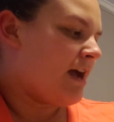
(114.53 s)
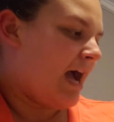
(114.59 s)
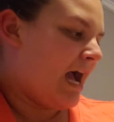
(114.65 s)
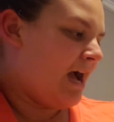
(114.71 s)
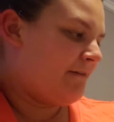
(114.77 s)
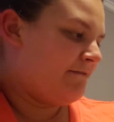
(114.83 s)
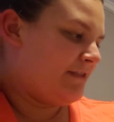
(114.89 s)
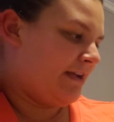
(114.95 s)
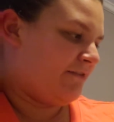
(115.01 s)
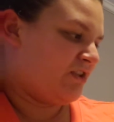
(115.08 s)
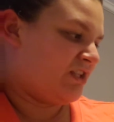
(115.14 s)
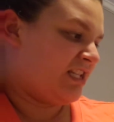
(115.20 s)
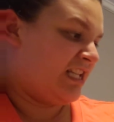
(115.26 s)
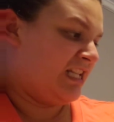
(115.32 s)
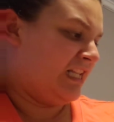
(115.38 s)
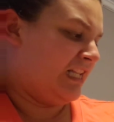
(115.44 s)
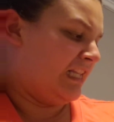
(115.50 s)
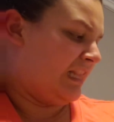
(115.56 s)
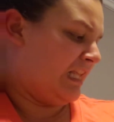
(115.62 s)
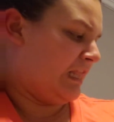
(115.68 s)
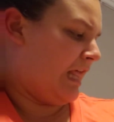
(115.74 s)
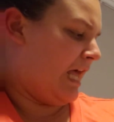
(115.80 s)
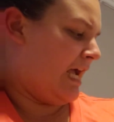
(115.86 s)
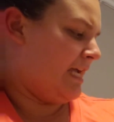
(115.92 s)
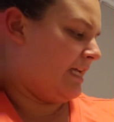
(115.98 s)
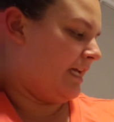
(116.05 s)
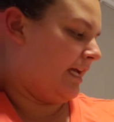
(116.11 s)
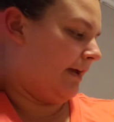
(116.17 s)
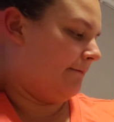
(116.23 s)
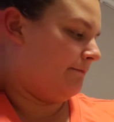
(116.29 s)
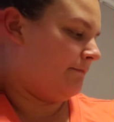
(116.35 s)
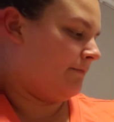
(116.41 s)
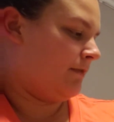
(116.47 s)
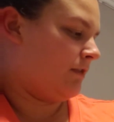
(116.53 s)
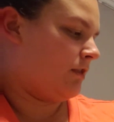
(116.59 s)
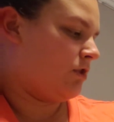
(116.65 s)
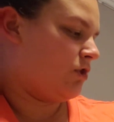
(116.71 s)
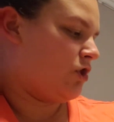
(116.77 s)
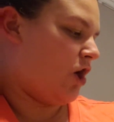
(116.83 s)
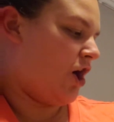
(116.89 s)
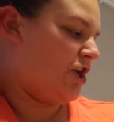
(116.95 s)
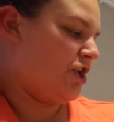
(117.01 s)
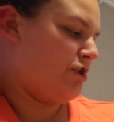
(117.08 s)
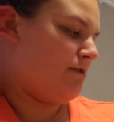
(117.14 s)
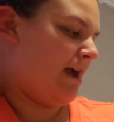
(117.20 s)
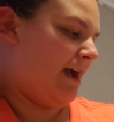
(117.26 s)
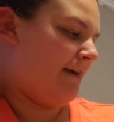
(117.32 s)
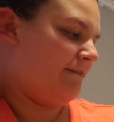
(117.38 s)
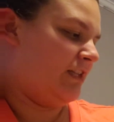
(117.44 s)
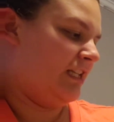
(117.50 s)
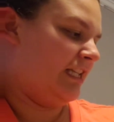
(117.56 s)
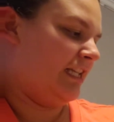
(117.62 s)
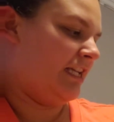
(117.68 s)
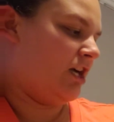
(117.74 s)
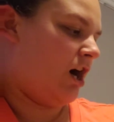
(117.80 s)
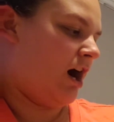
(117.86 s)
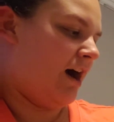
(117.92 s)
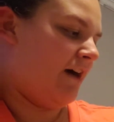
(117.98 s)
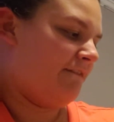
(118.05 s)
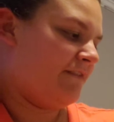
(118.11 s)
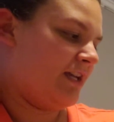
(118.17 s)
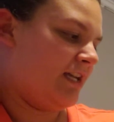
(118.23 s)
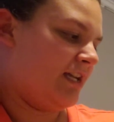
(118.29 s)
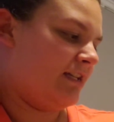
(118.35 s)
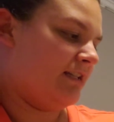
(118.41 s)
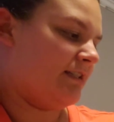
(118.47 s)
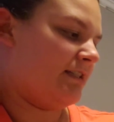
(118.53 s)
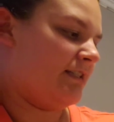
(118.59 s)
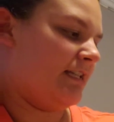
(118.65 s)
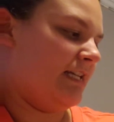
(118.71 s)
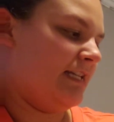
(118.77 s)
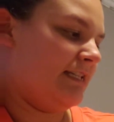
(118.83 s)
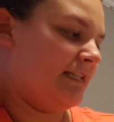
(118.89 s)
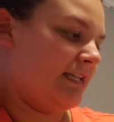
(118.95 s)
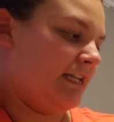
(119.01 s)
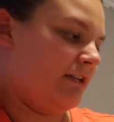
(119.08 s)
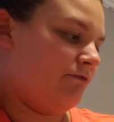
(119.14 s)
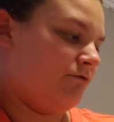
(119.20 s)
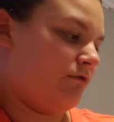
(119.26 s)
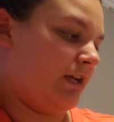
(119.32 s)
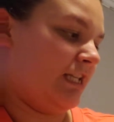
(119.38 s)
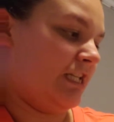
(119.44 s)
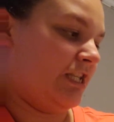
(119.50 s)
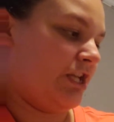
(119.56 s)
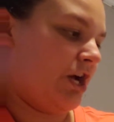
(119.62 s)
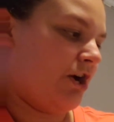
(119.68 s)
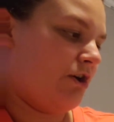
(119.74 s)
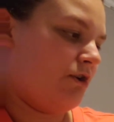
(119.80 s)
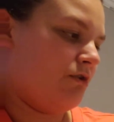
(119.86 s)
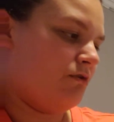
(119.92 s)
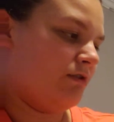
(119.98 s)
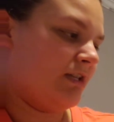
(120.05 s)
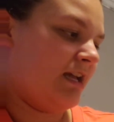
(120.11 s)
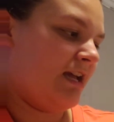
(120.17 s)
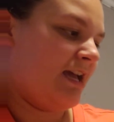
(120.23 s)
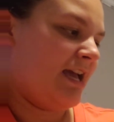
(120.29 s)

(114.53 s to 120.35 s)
"I've never seen anything like it. Are you having any coughing, sneezing, runny nose,